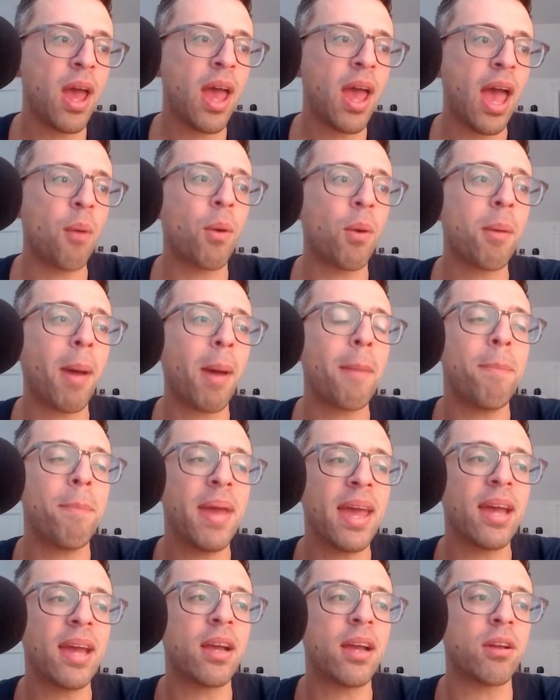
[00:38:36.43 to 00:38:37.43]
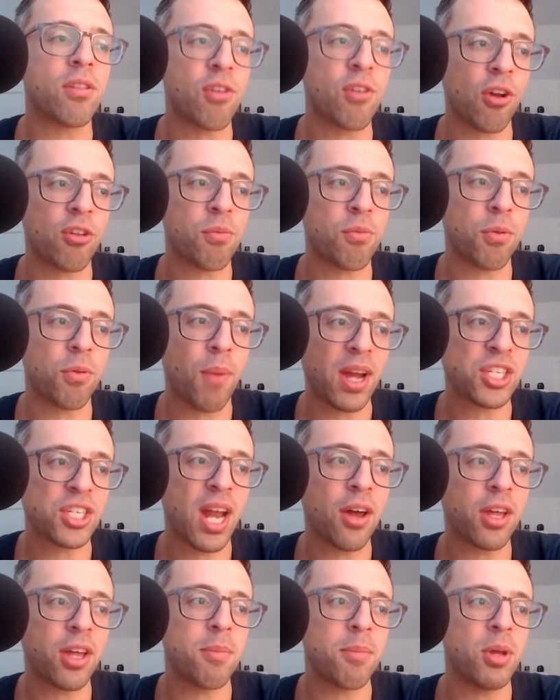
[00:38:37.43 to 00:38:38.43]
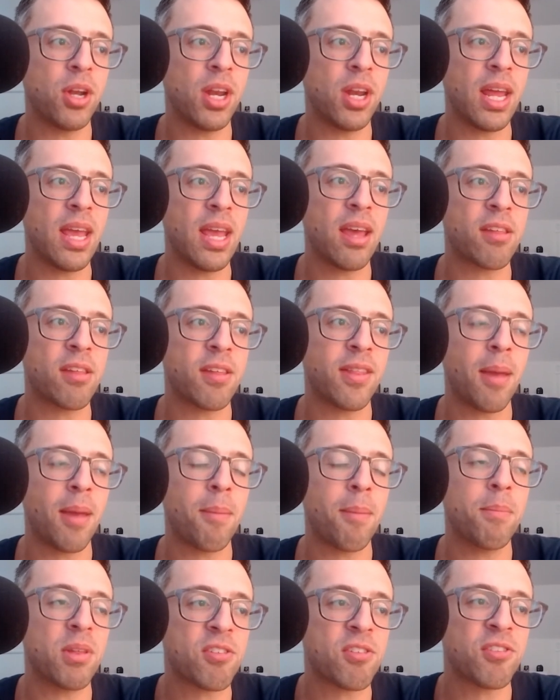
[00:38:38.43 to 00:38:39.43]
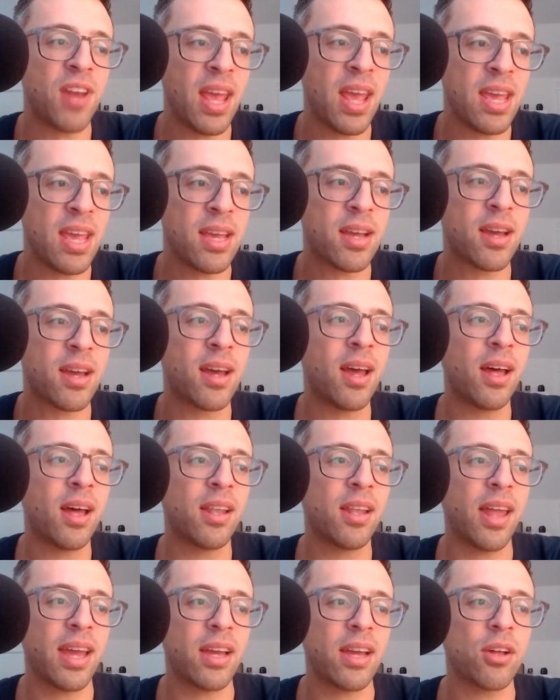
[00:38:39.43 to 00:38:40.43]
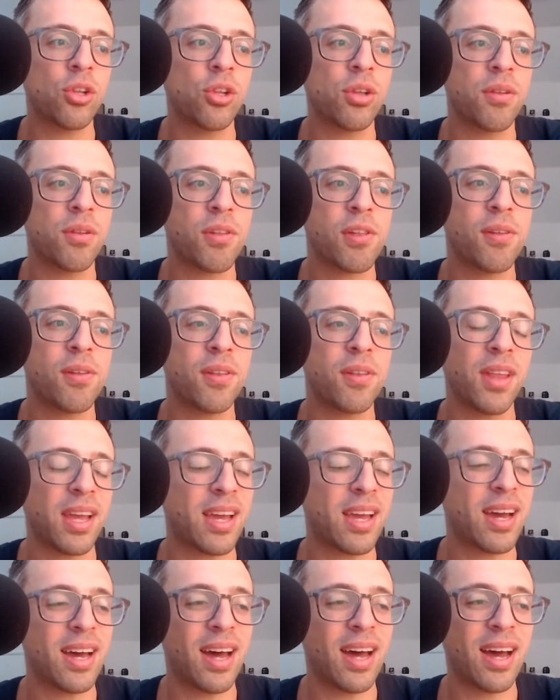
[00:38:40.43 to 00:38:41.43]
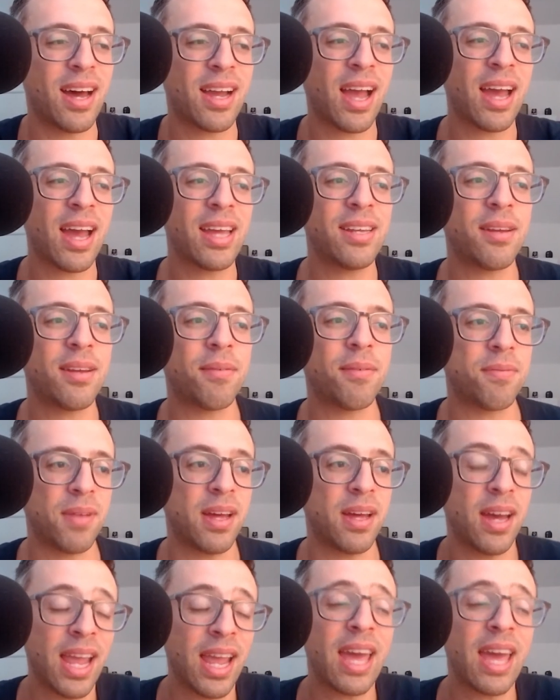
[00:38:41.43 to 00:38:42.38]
And one of my big concerns with rationality community is that they mistake like like a, a kind a patina, of right?